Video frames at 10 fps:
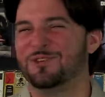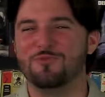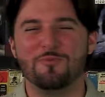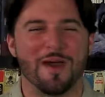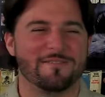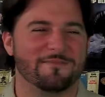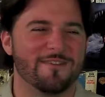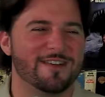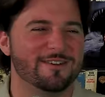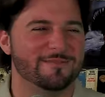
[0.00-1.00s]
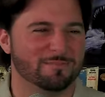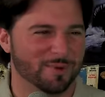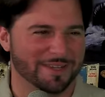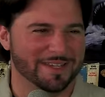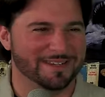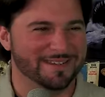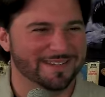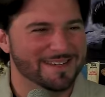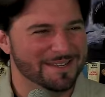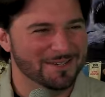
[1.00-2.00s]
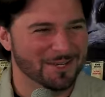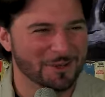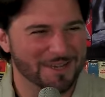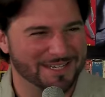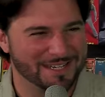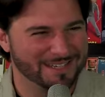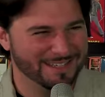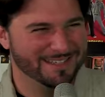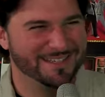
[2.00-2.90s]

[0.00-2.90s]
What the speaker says: You, my friend, are brilliant. Do it.